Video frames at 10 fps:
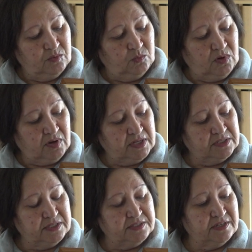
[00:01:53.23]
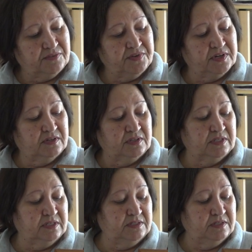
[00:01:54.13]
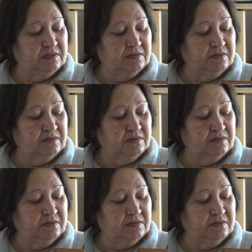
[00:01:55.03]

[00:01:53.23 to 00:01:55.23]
why is he suffering like this?